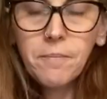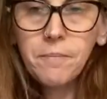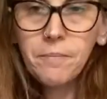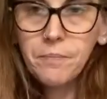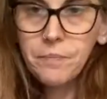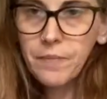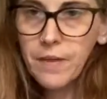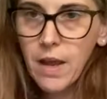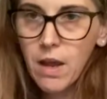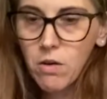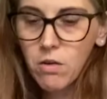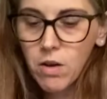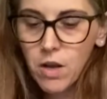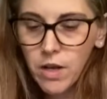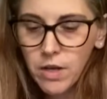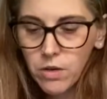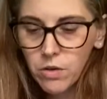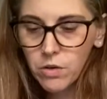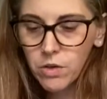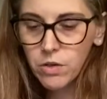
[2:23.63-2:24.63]
Now, I
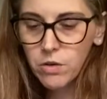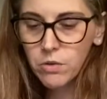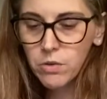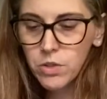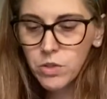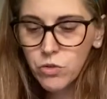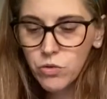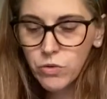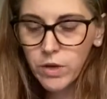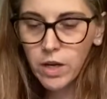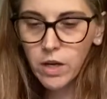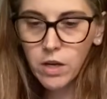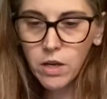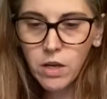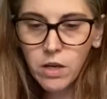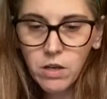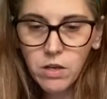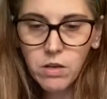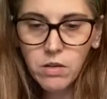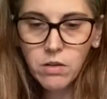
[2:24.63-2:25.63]
know you know the trick
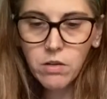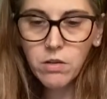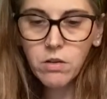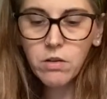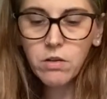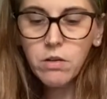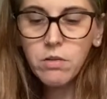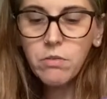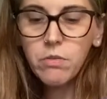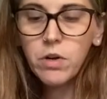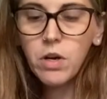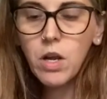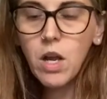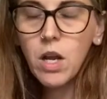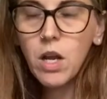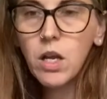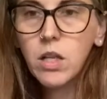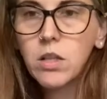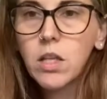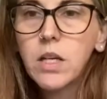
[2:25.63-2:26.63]
for
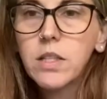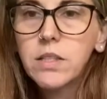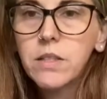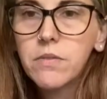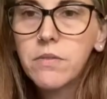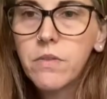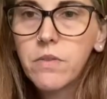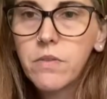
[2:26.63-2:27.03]
cutting lots of